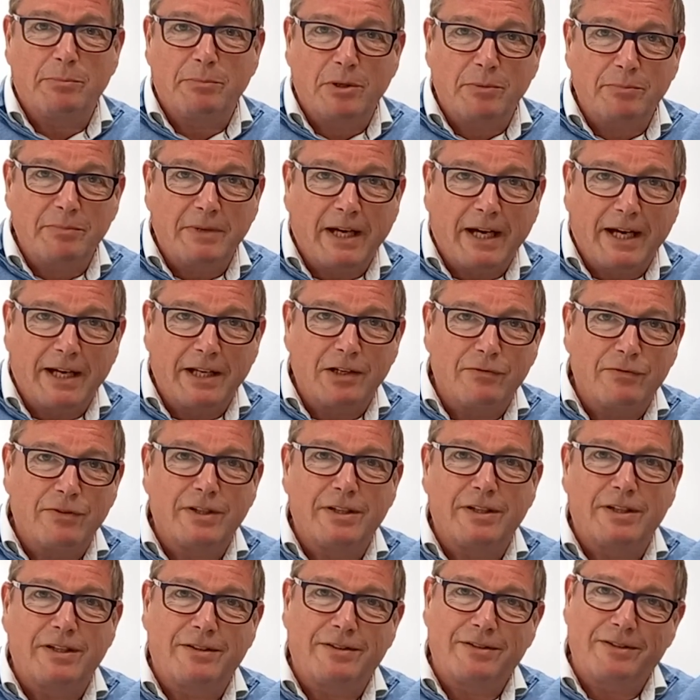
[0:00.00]
mum died of
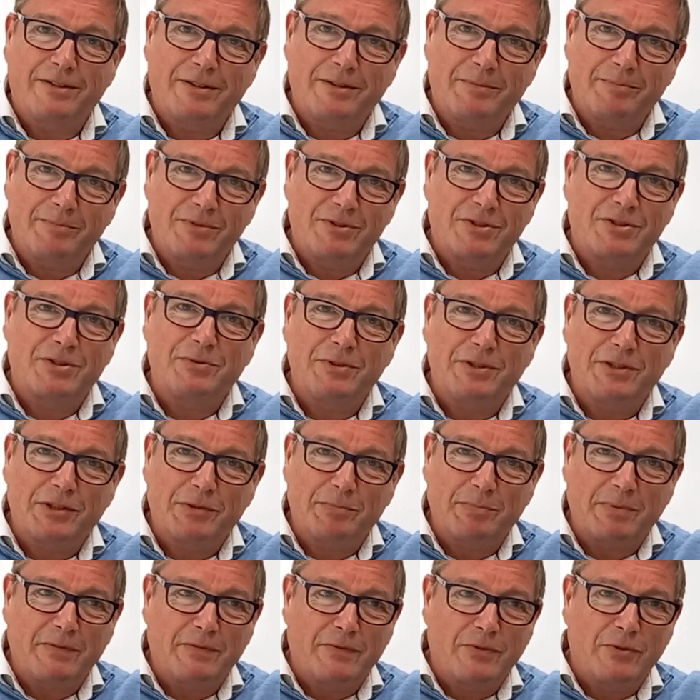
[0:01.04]
it 2 years
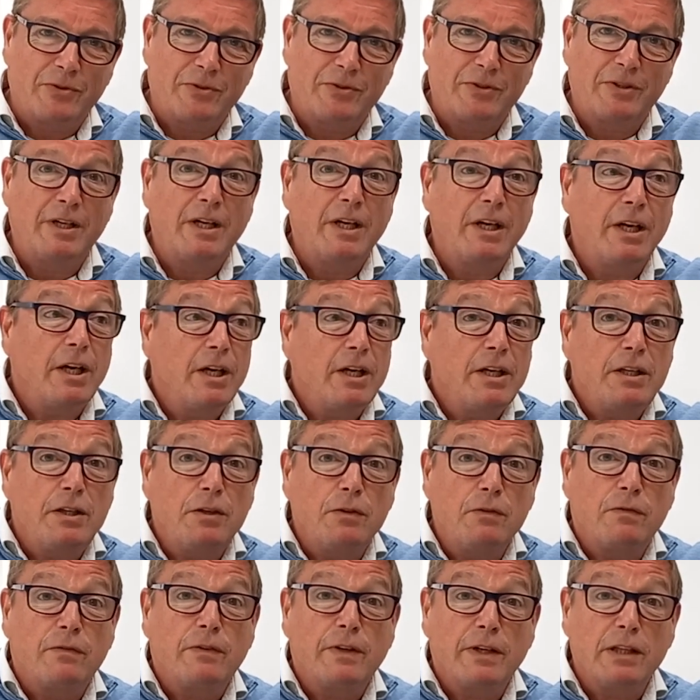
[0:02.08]
before.
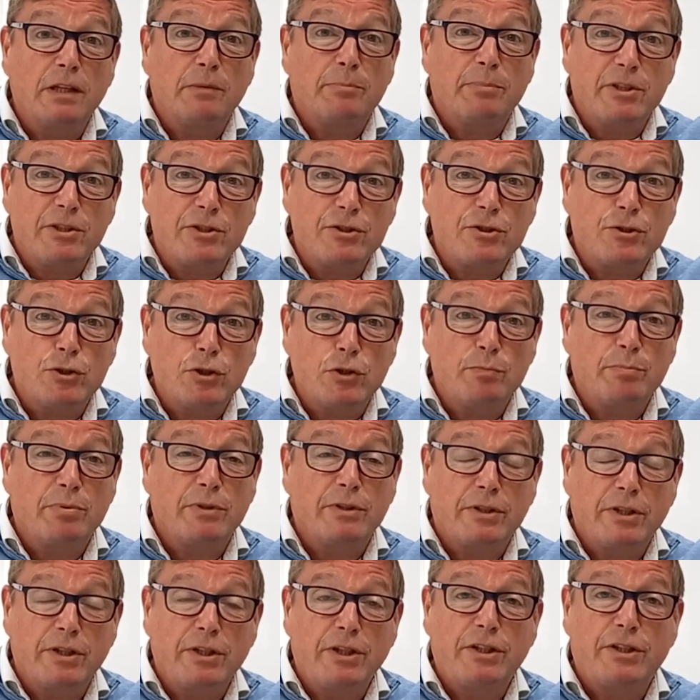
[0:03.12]
You feel a bit
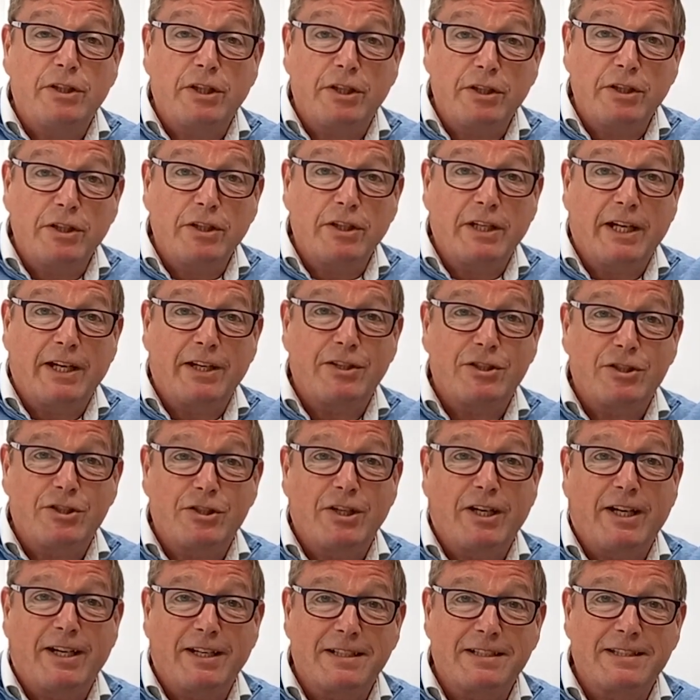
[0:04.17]
stupid that you didn't get
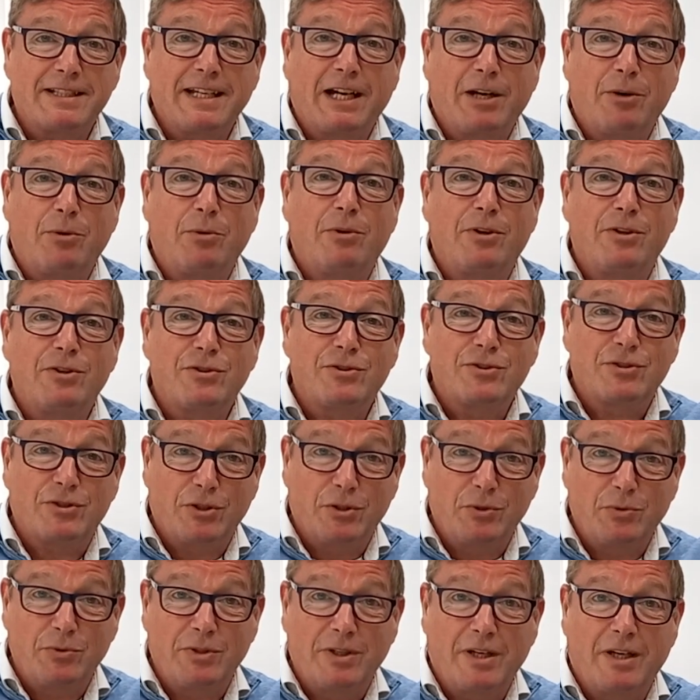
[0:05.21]
checked out
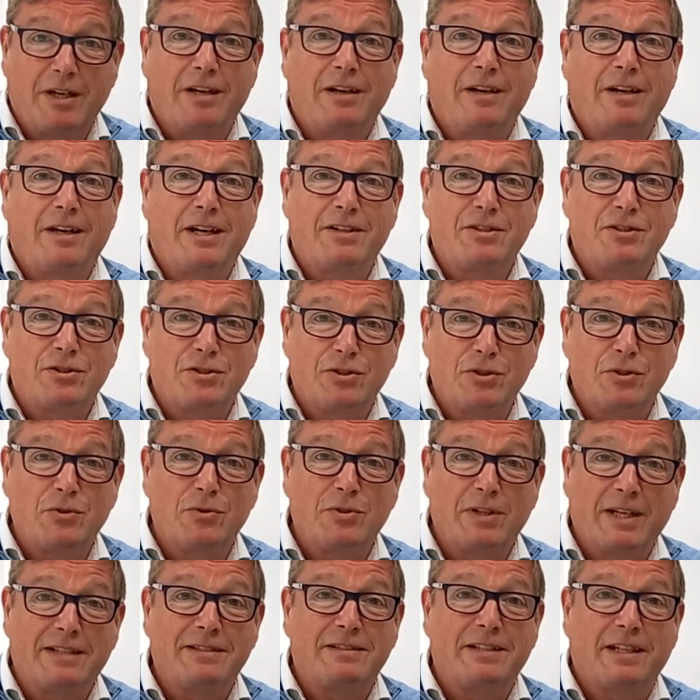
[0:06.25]
sooner, as
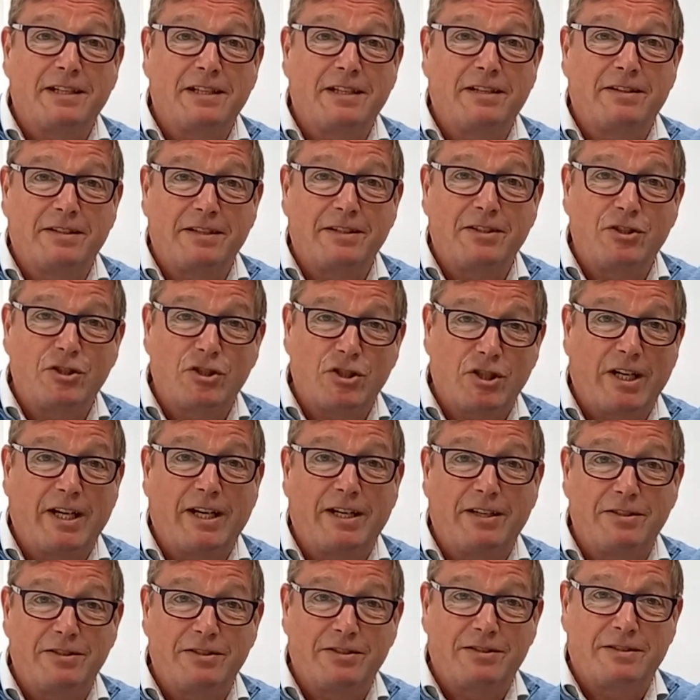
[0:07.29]
soon as anything
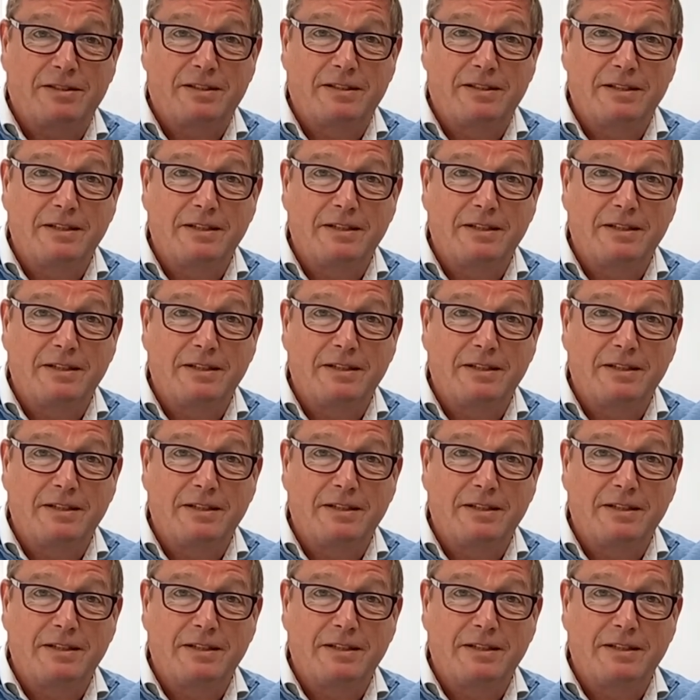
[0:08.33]
changed.